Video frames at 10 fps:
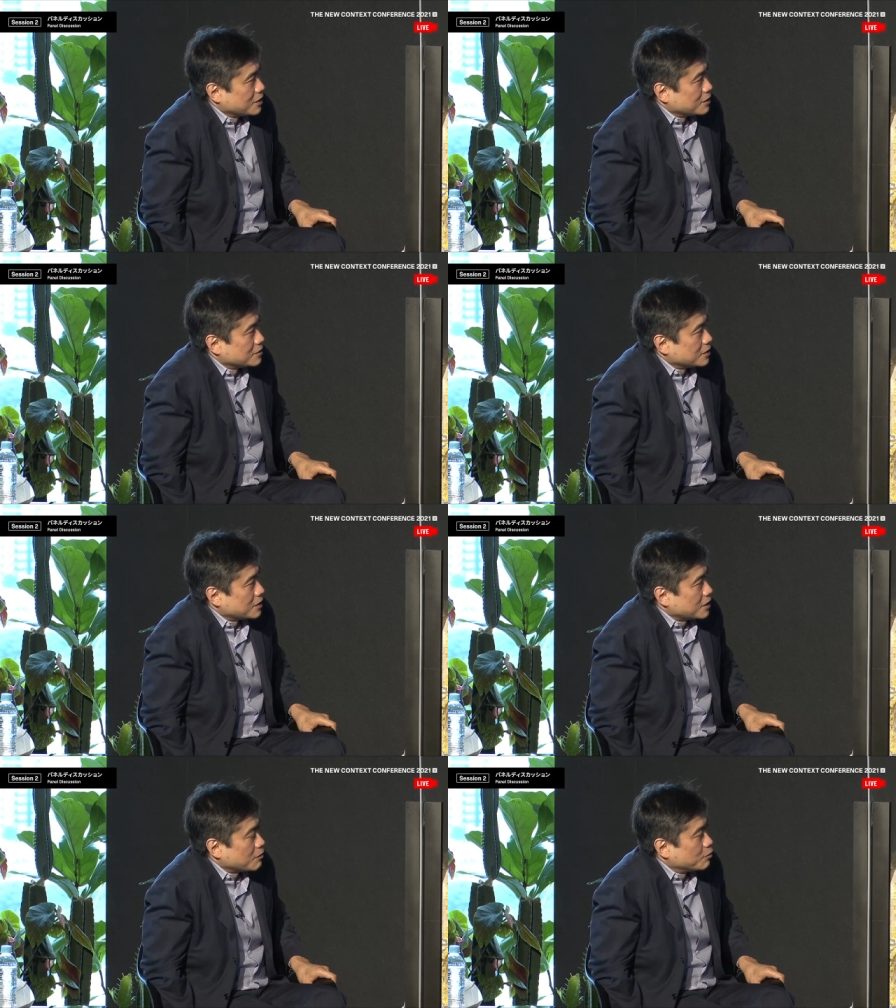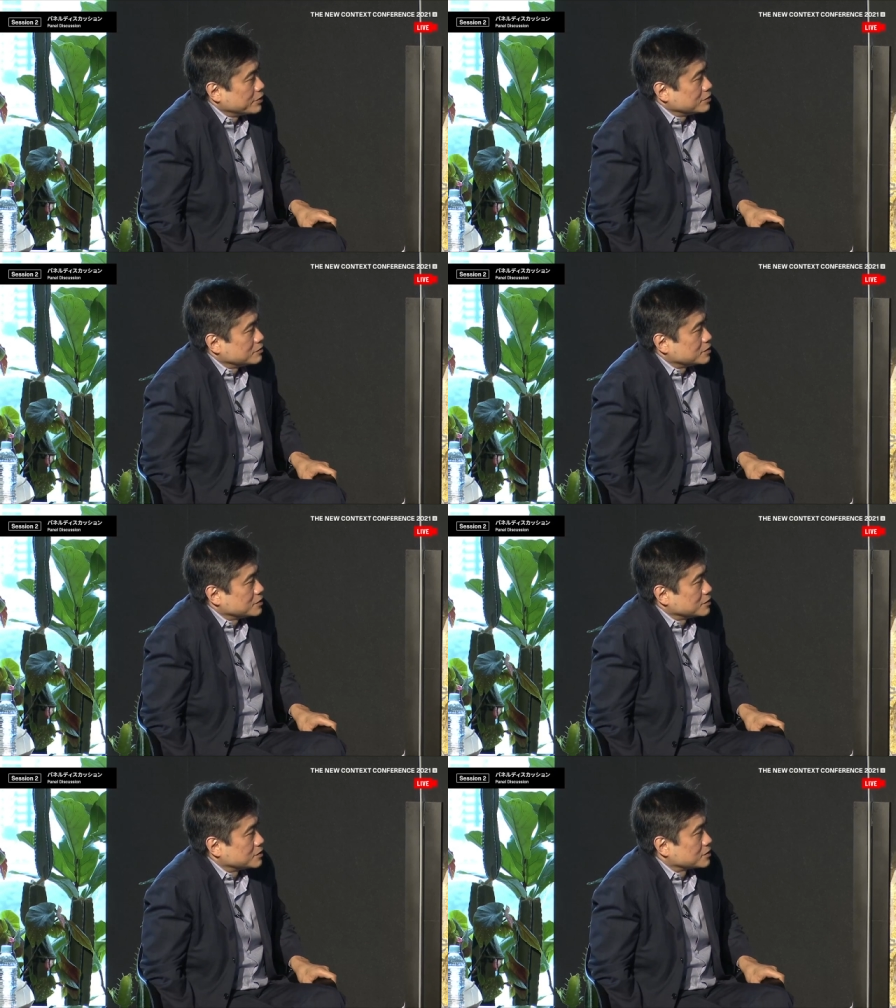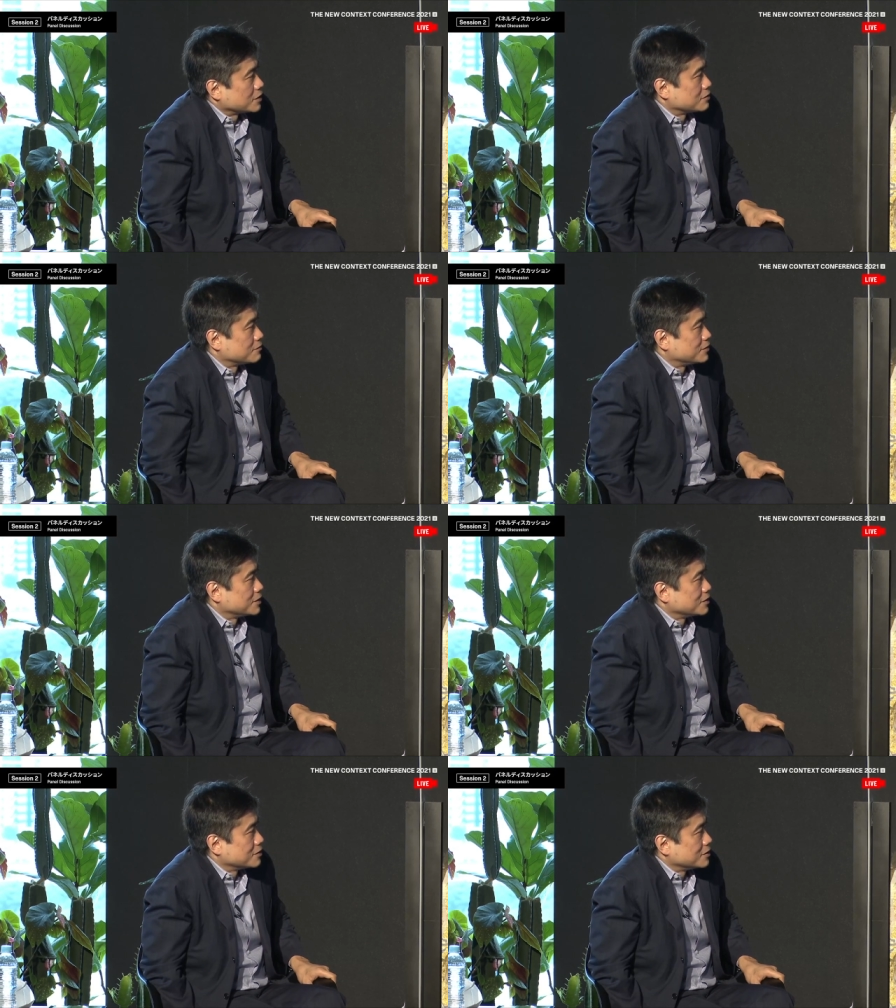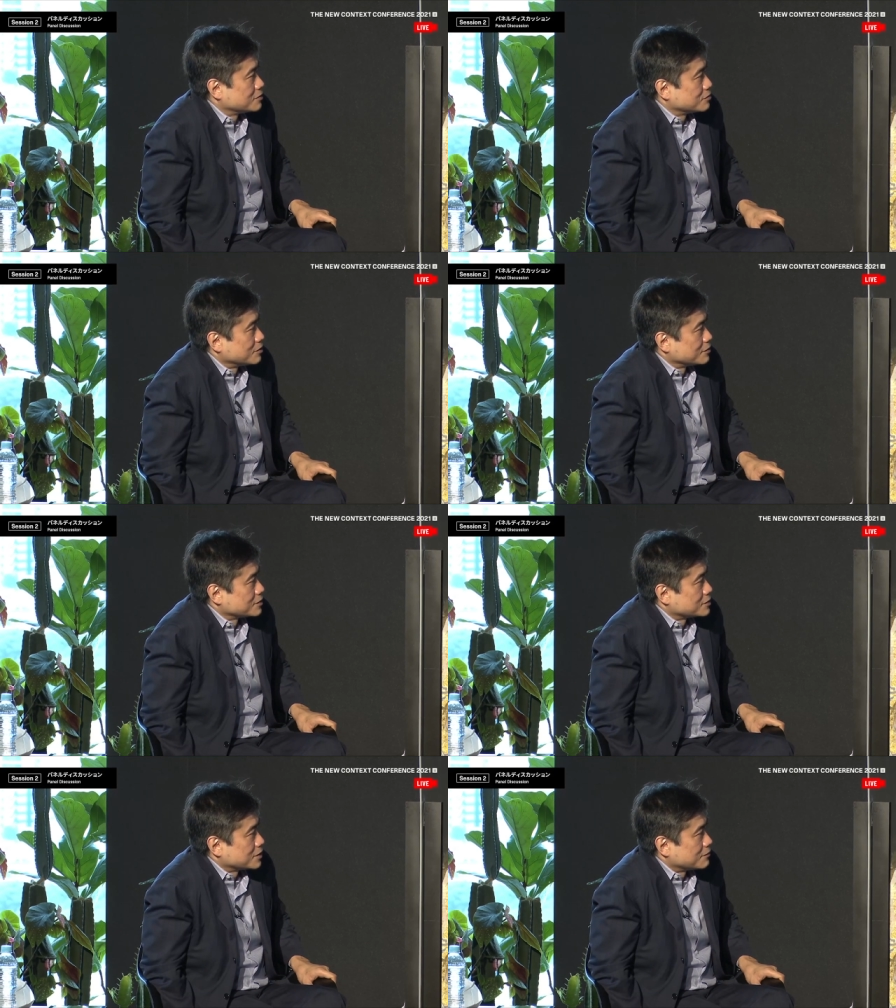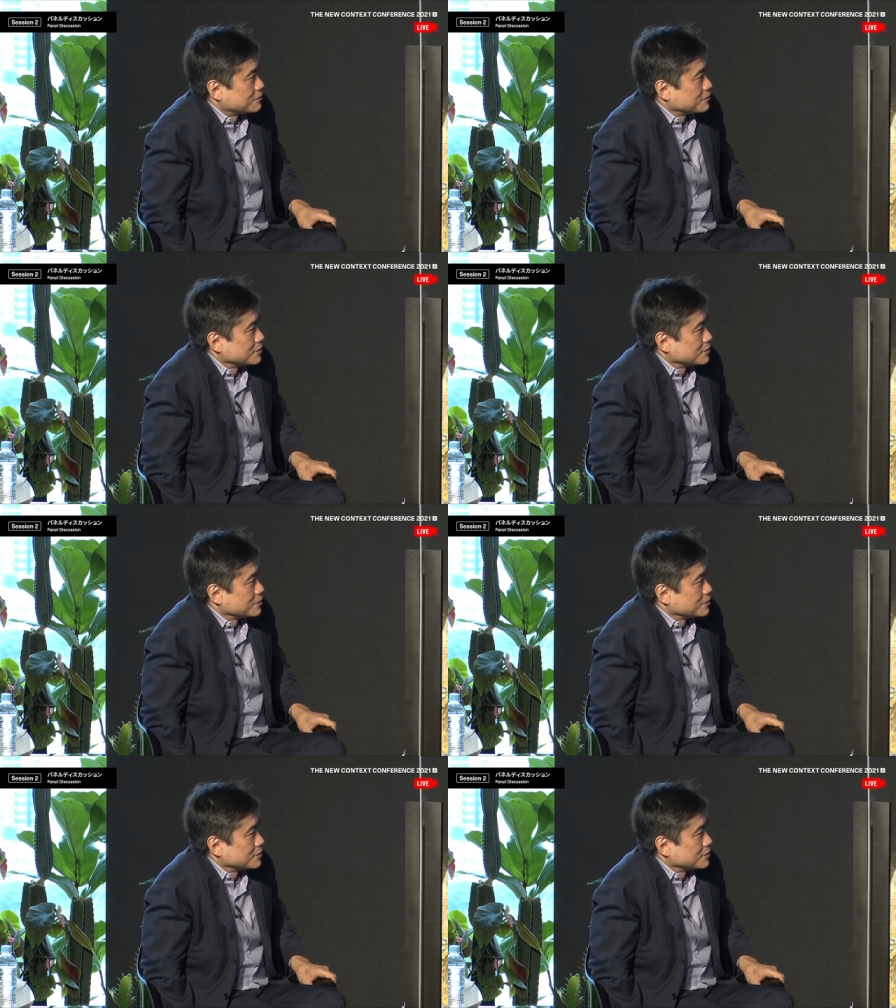And where do you see the designer fitting into all of this stuff?